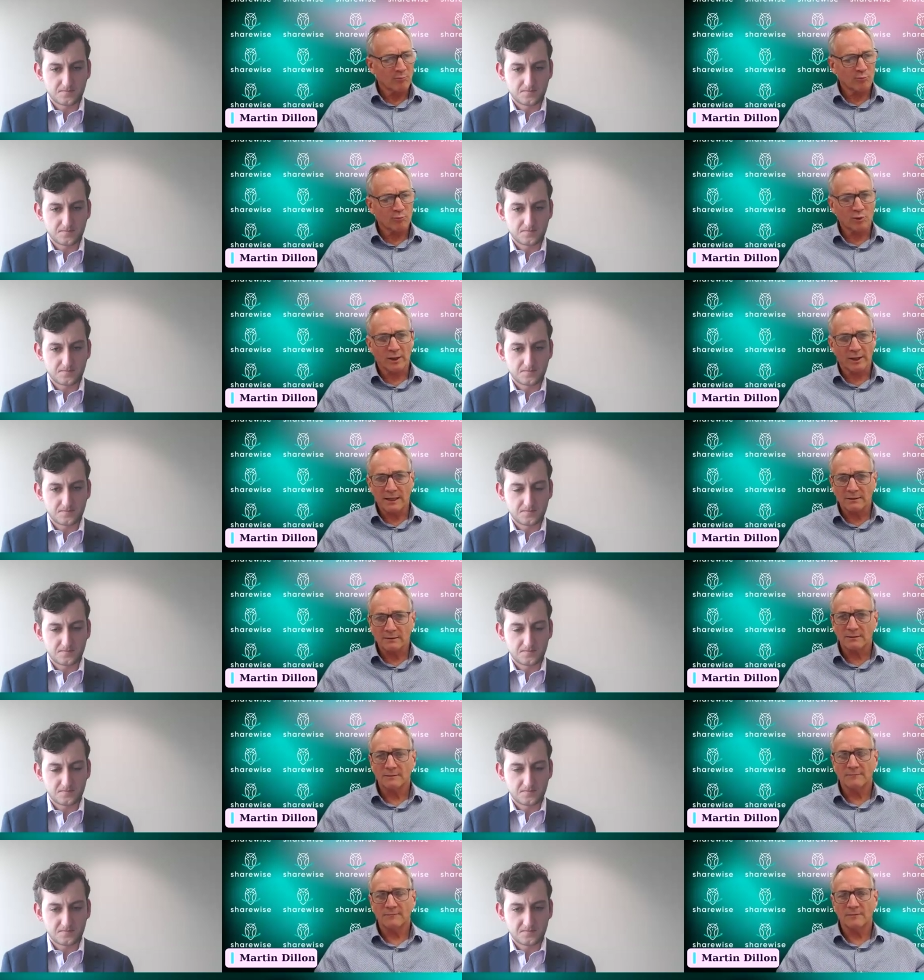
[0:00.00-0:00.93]
Speaker 1: product
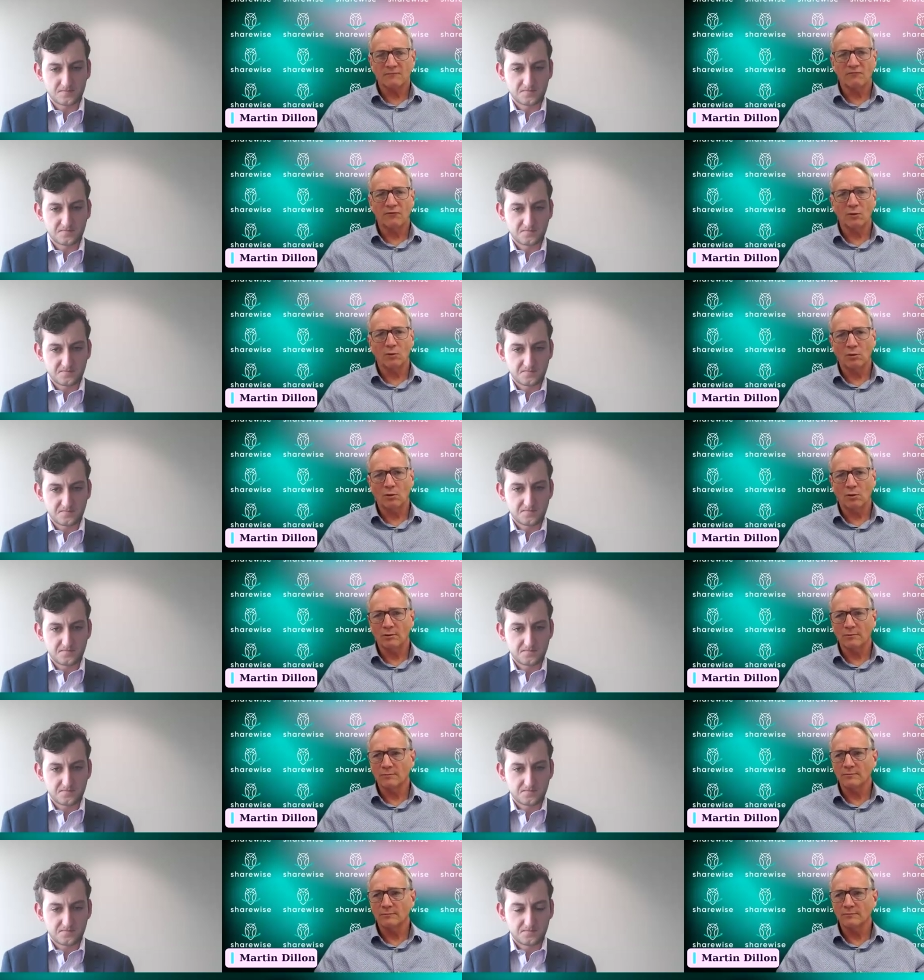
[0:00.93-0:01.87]
for
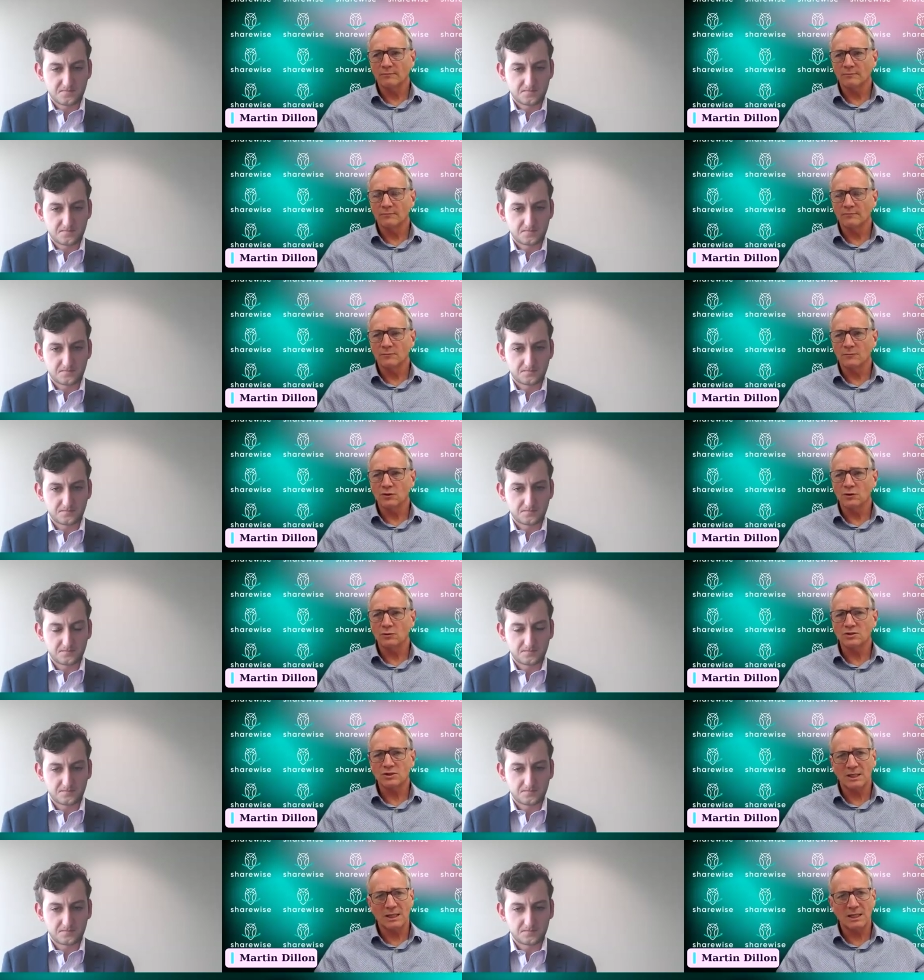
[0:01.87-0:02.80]

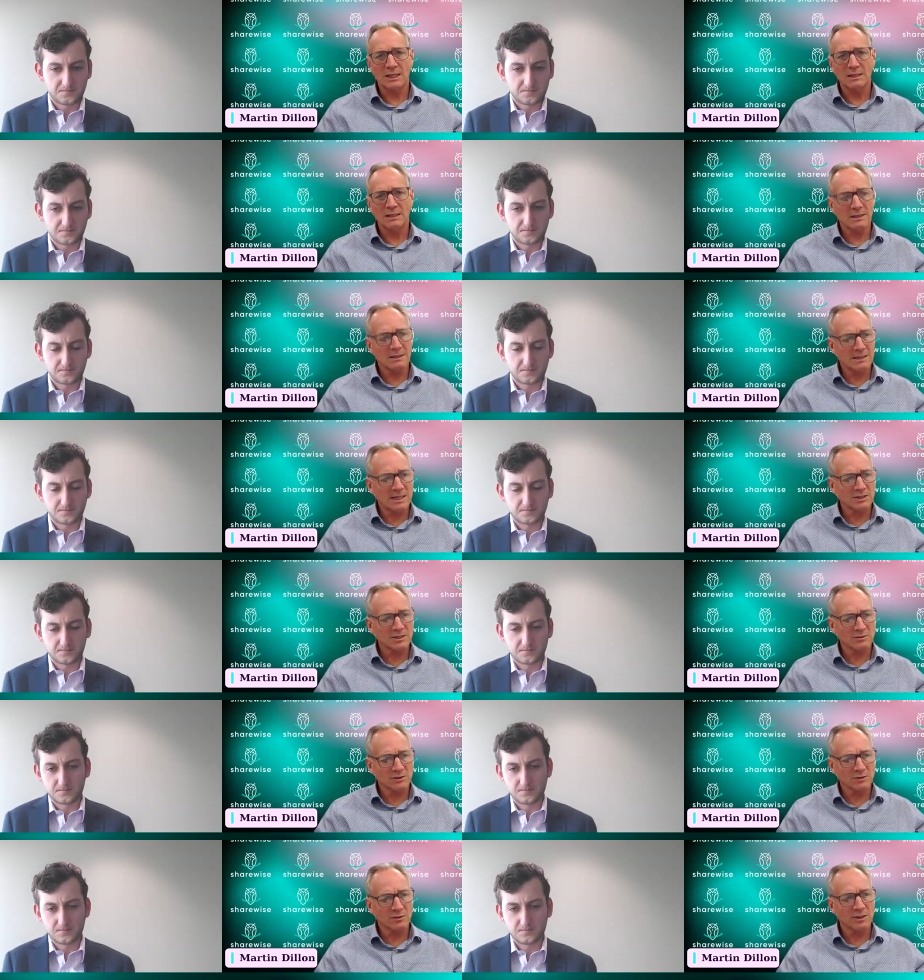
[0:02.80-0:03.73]
use in
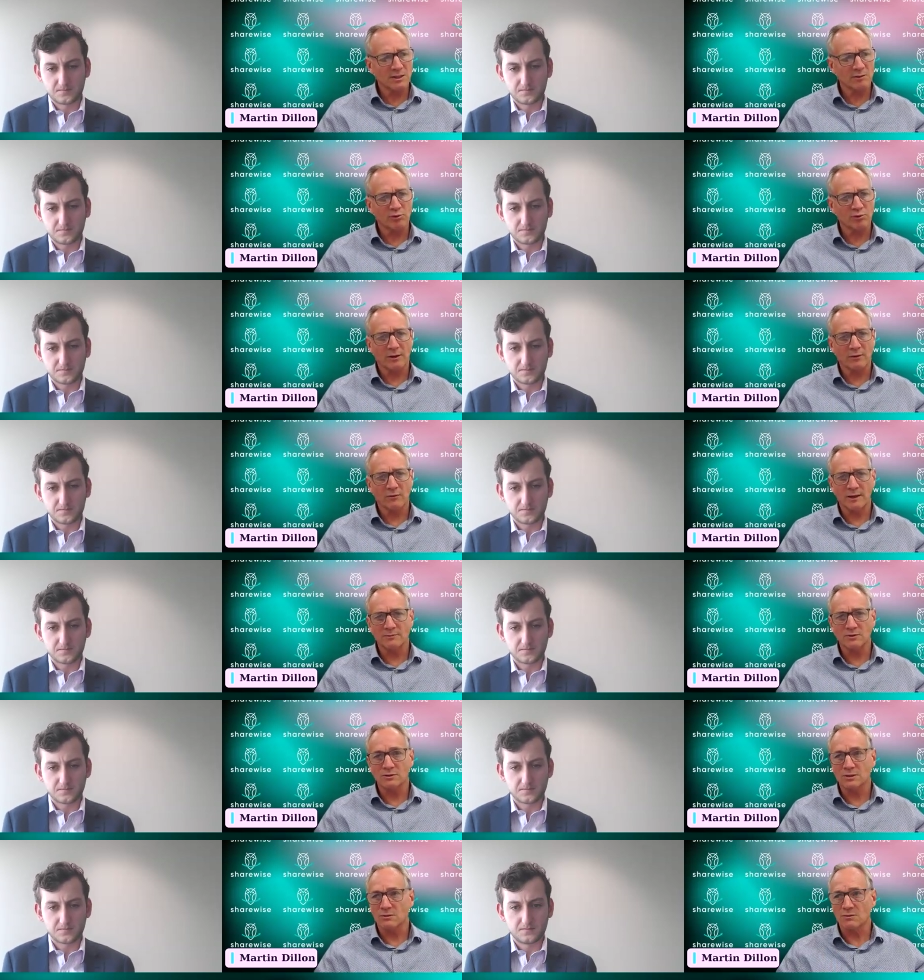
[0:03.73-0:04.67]
national screening programs
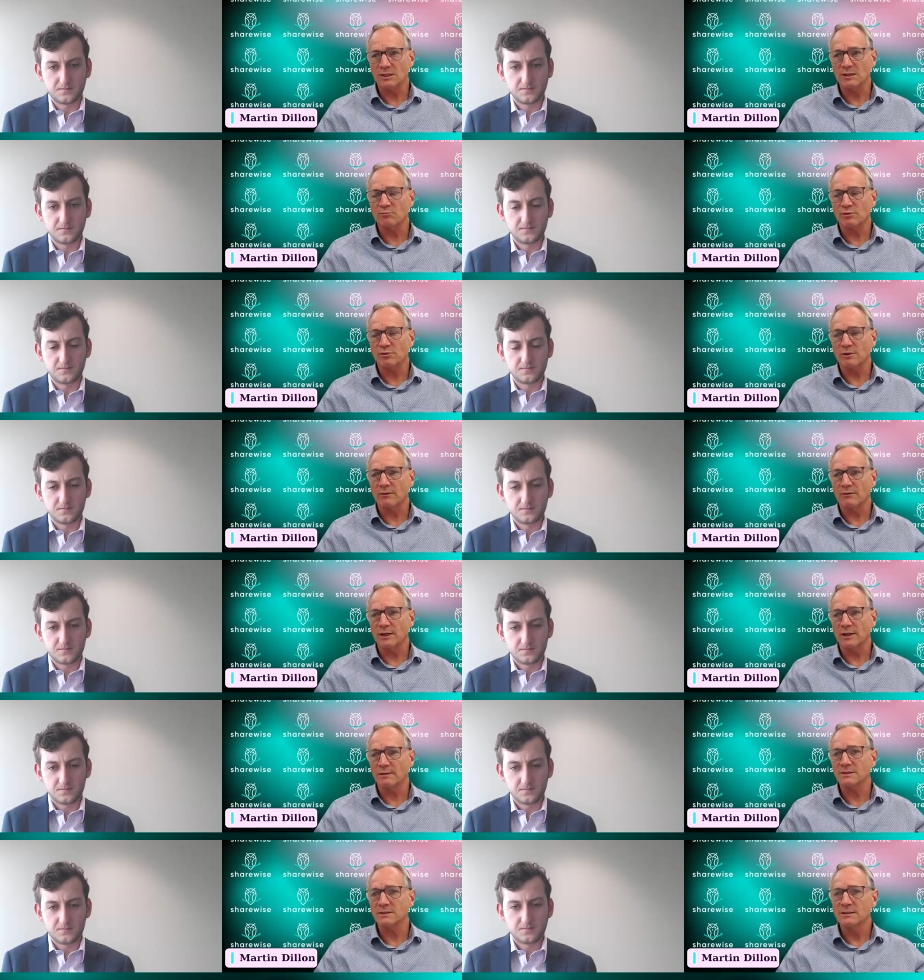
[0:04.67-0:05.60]
or screening
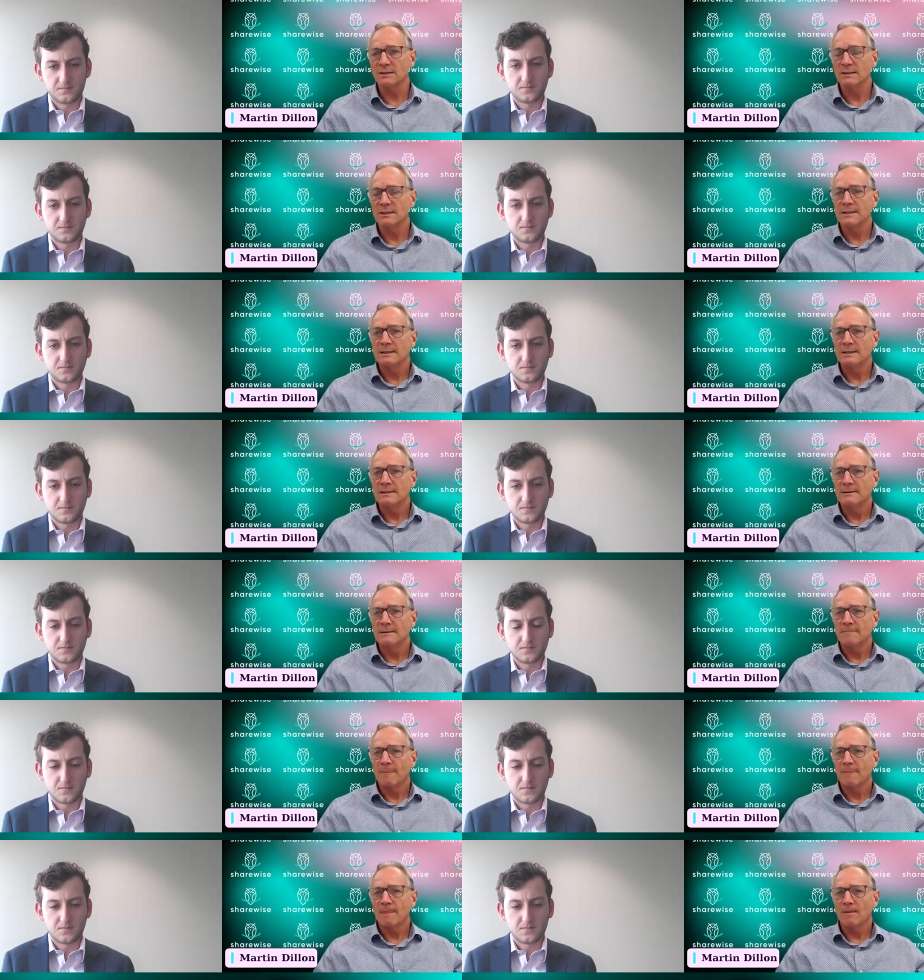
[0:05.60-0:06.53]
programs
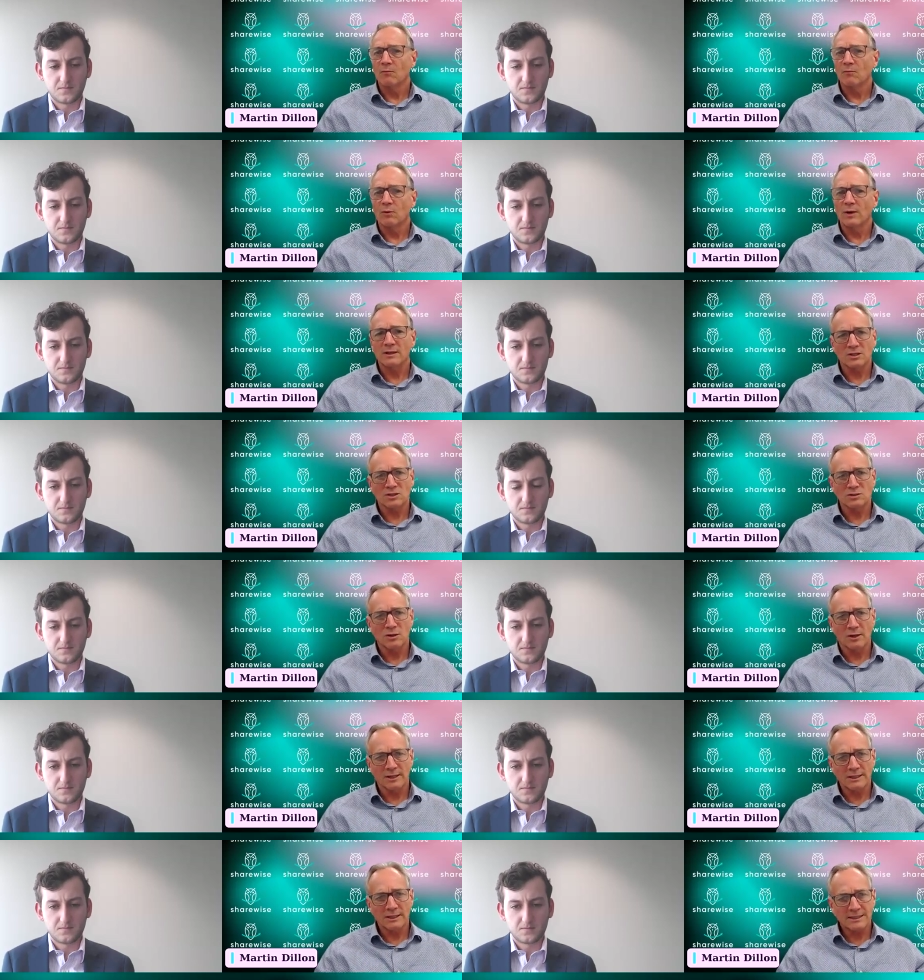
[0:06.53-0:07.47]
where there's not
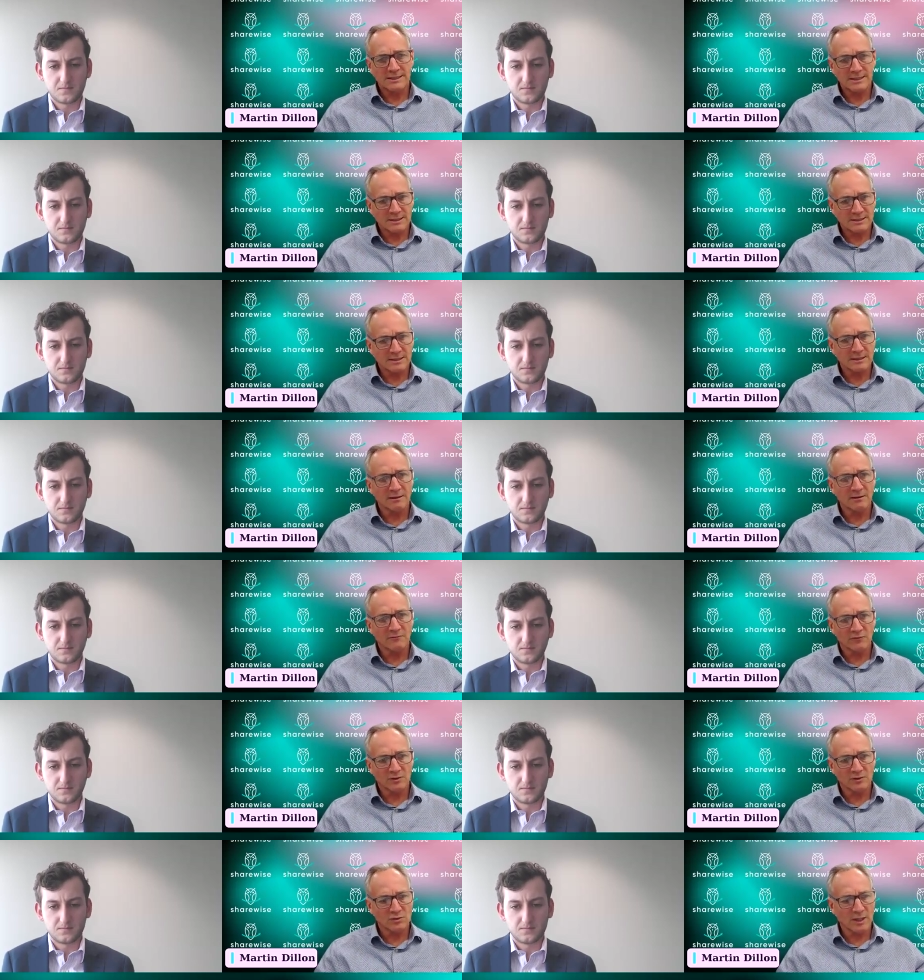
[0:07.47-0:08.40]
an existing
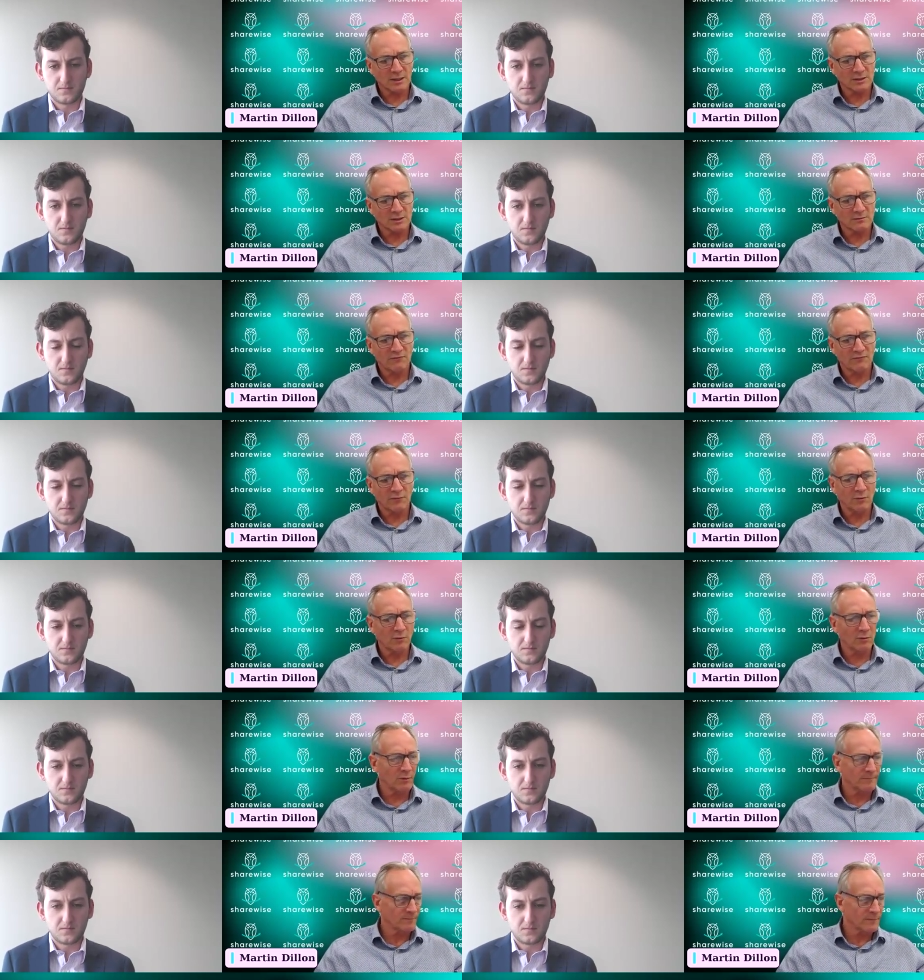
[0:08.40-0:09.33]
infrastructure
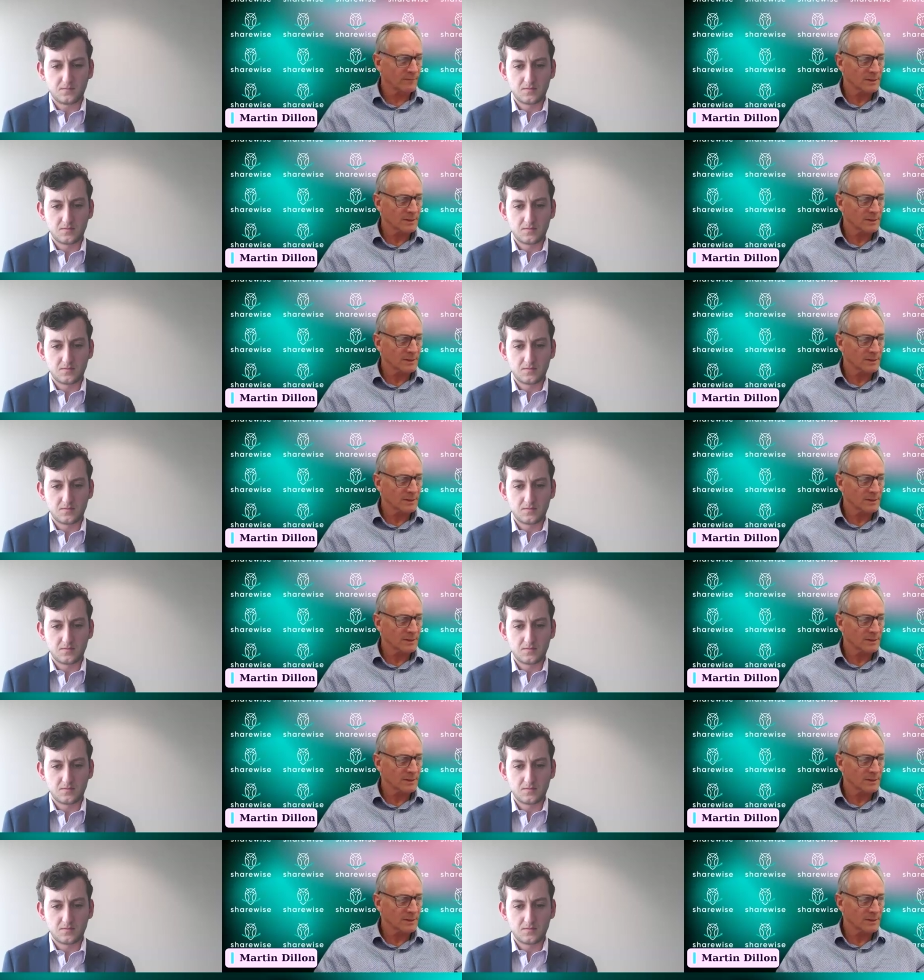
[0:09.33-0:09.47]
for